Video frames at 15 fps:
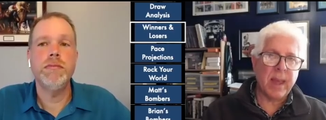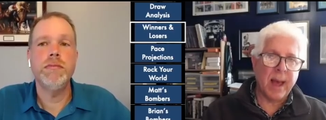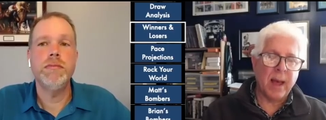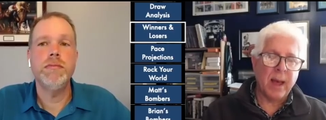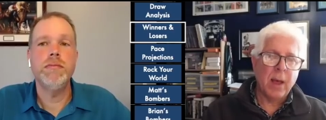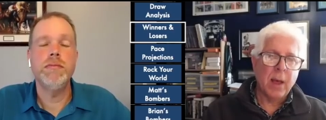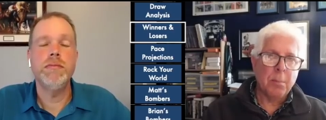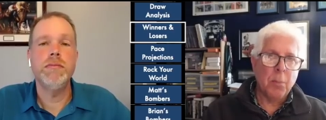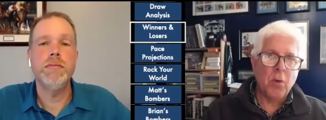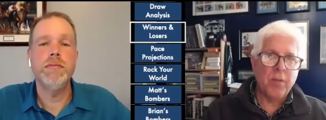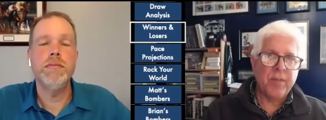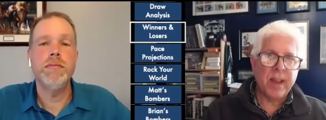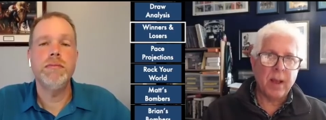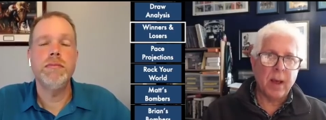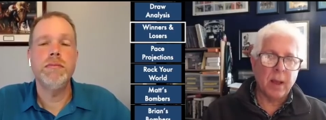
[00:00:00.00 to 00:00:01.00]
Speaker 1: uh,
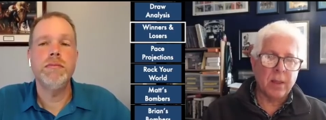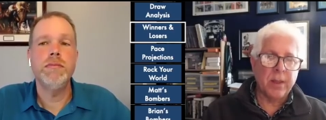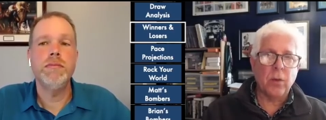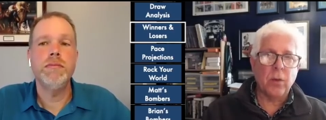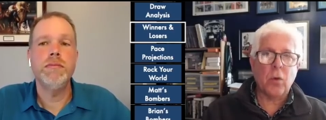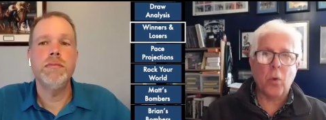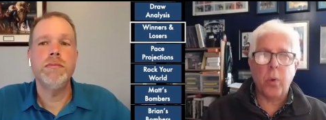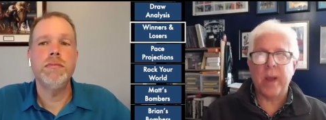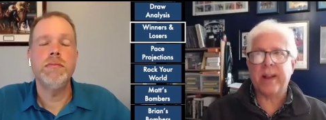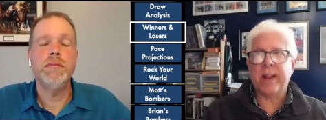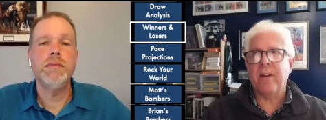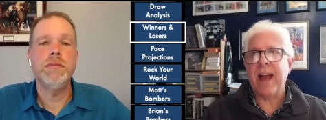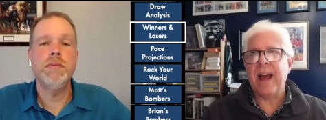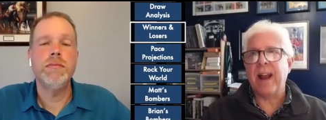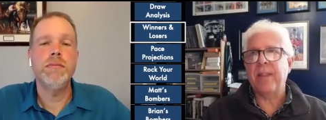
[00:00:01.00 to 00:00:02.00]
moving a little
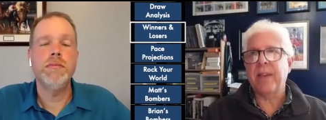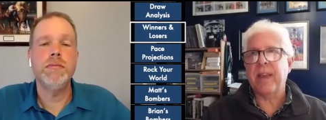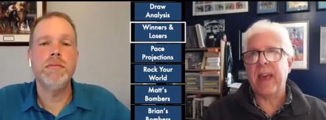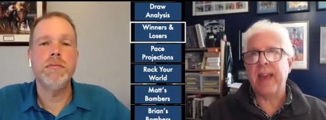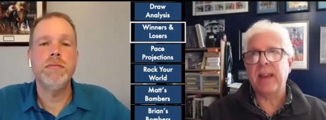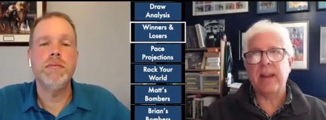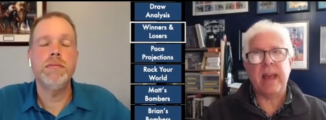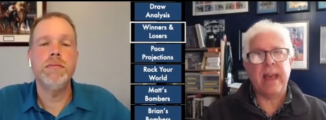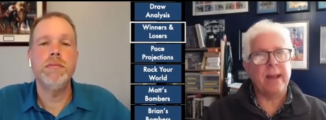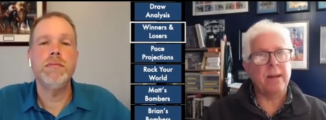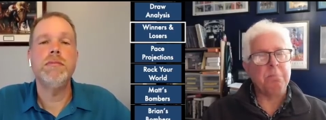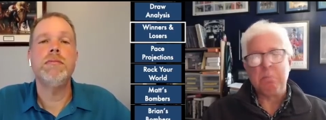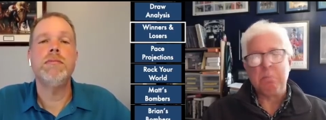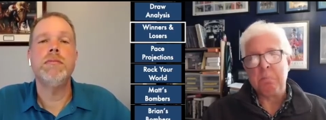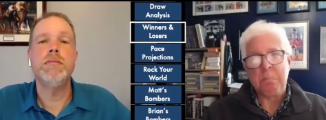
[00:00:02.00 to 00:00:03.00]
quicker out of the gate.
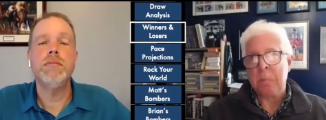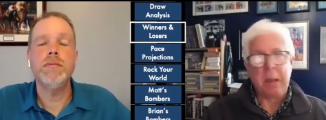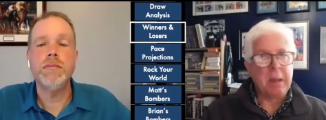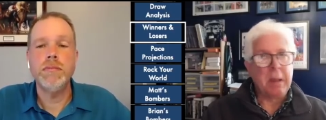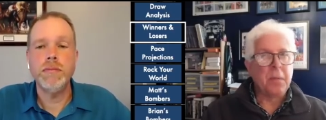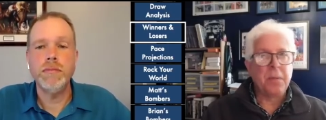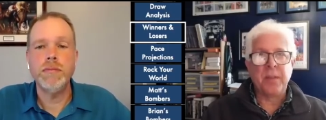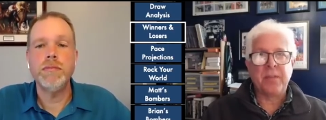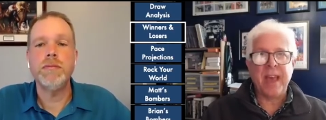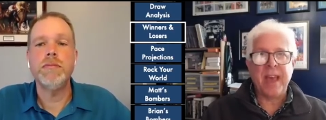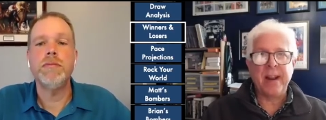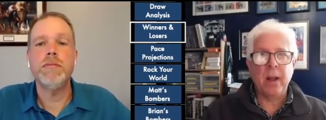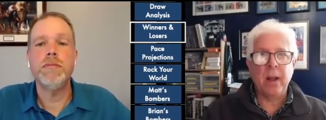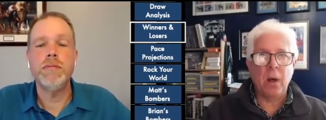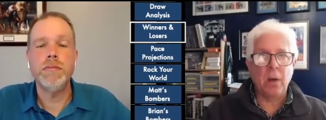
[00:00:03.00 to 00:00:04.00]
And the
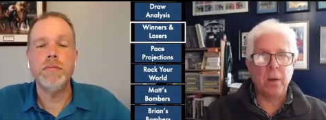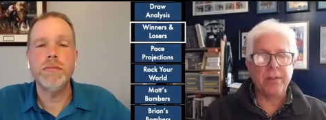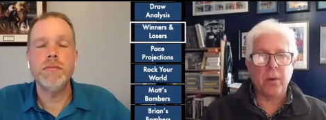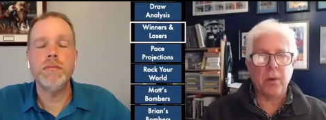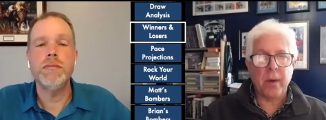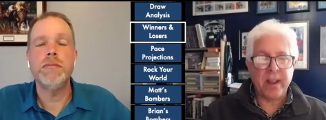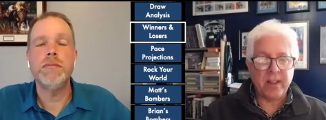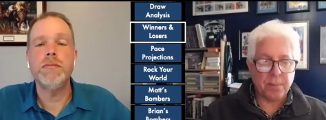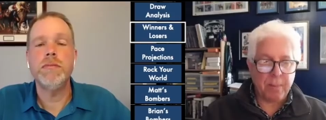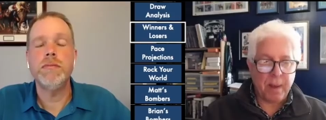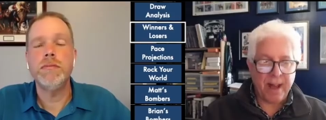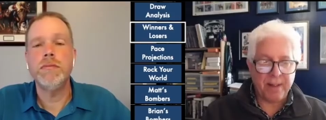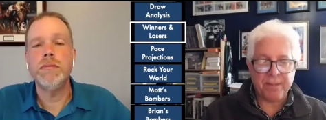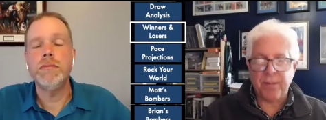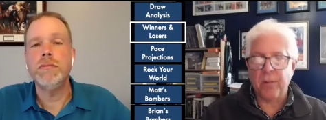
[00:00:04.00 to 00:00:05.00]
10 hole is a great
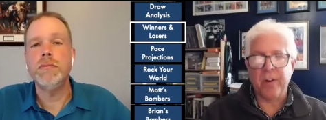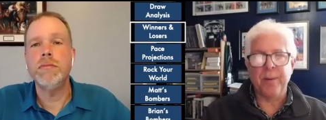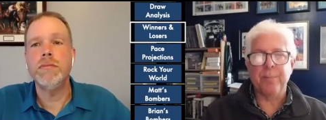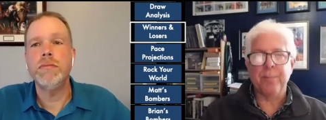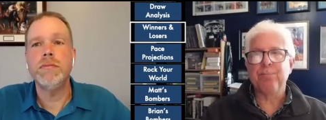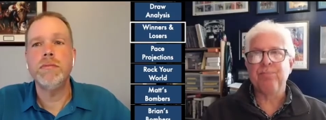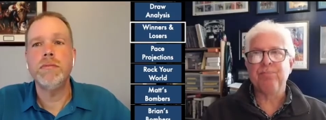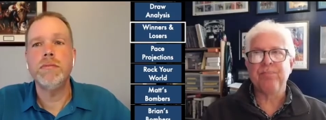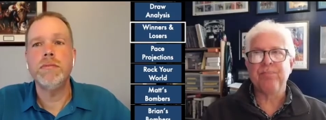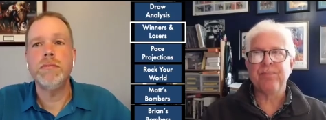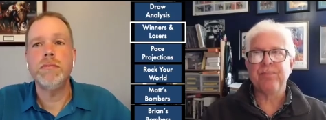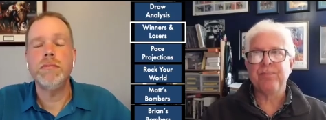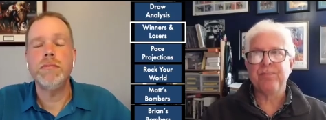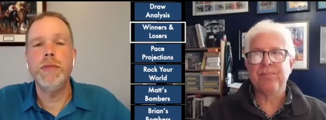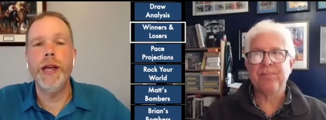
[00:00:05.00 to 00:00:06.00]
spot for it.
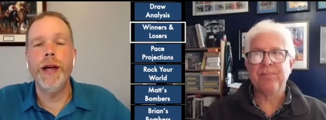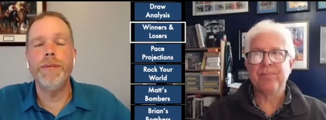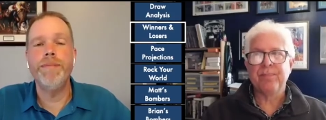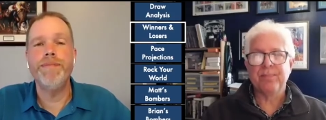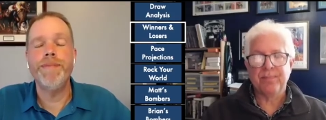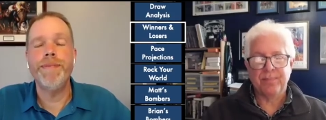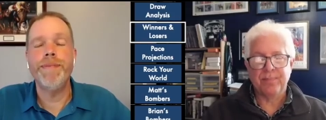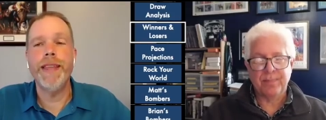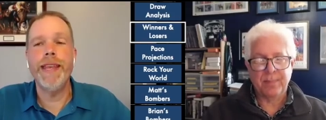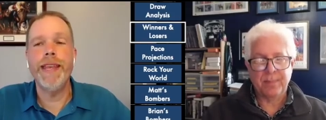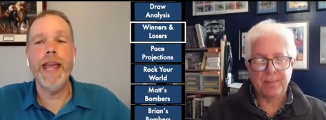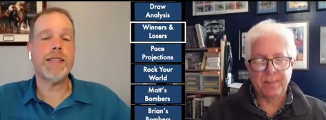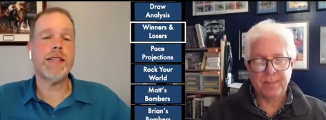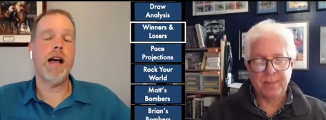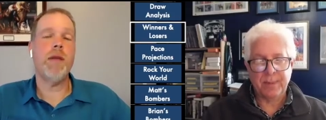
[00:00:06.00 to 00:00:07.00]
Speaker 2: Yeah. The
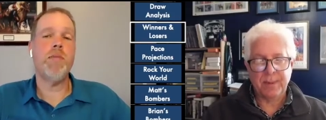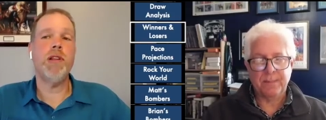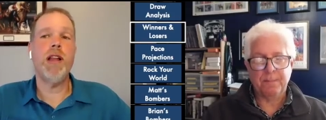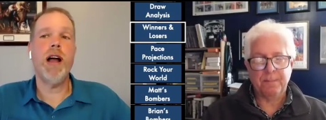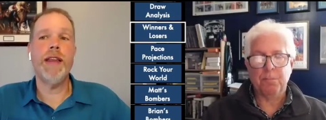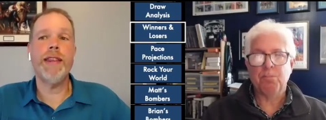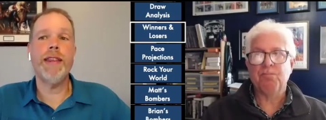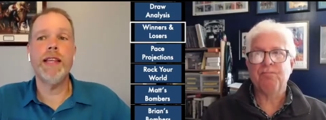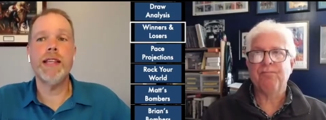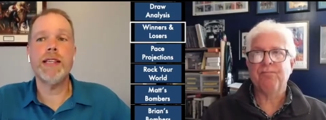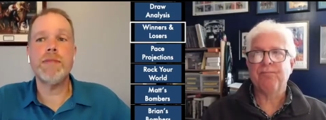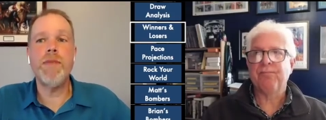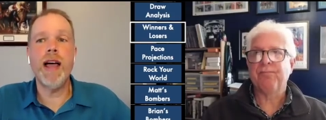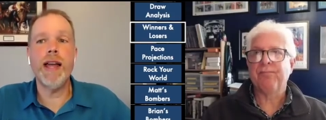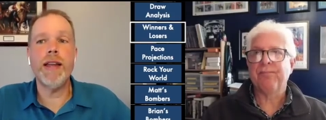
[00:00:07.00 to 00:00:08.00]
next couple on the list,
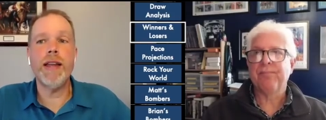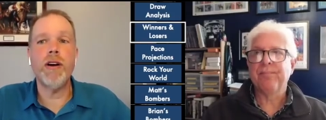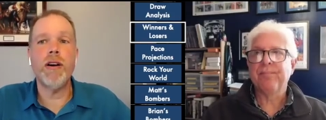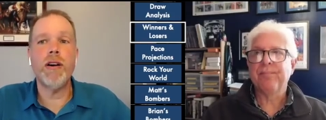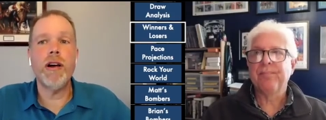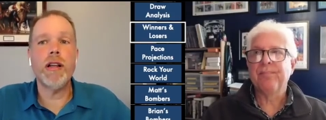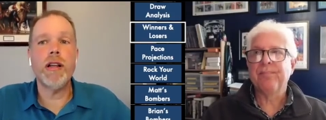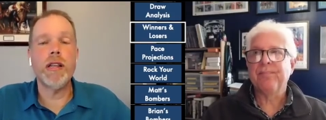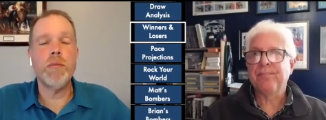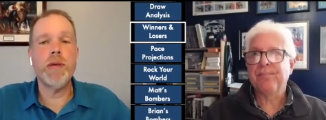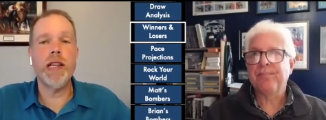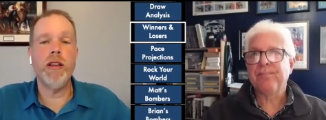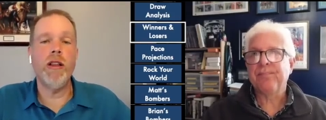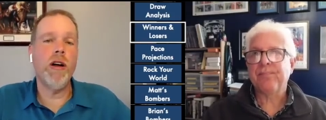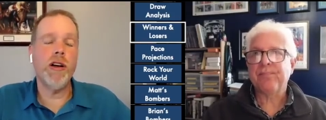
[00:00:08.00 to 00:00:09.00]
Matt, are a little
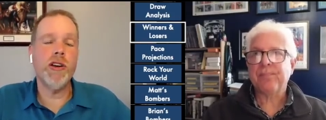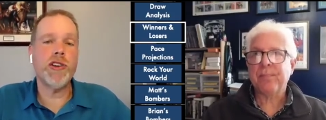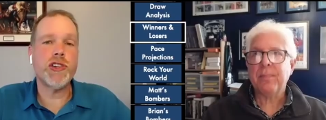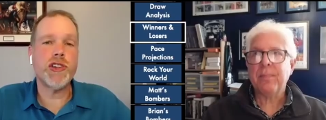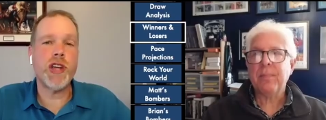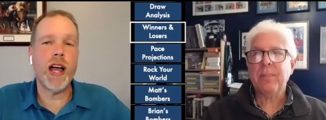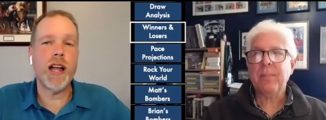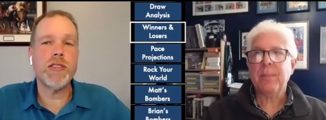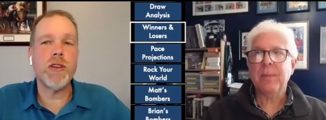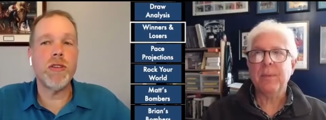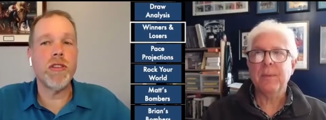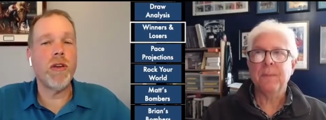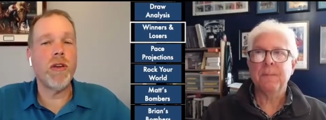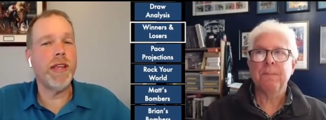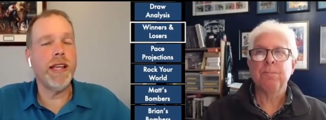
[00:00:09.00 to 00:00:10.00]
bit longer shots,
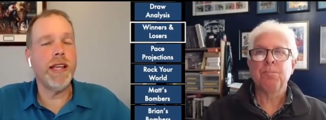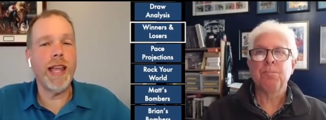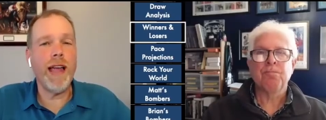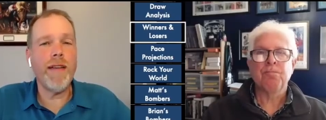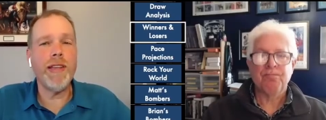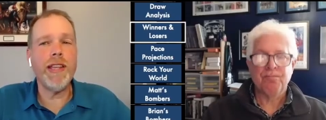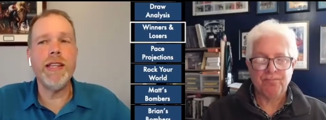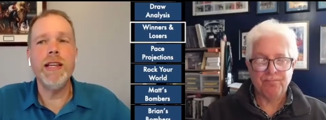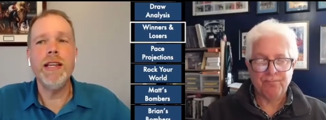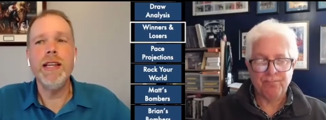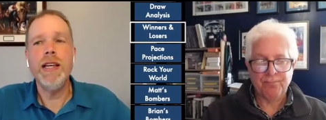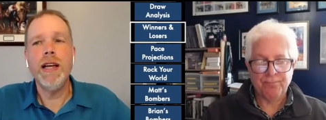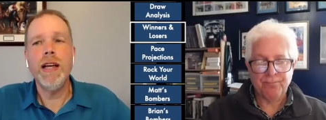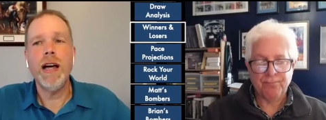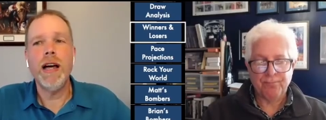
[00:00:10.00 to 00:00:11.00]
although the 11
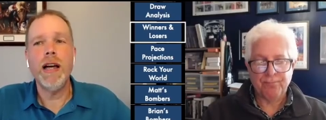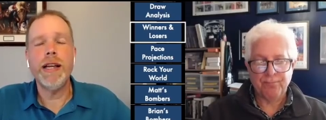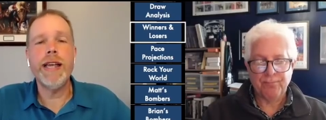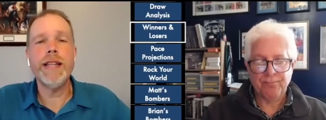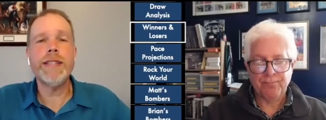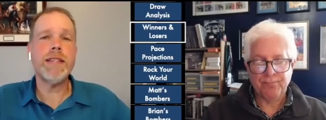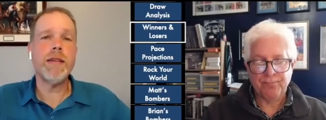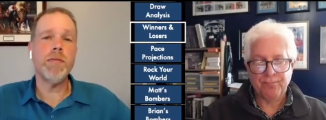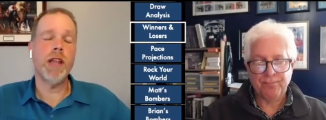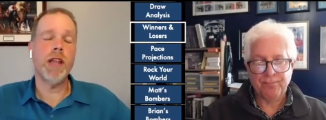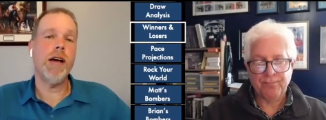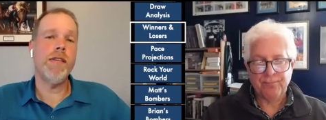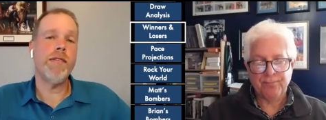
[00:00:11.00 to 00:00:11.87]
uh, get some love,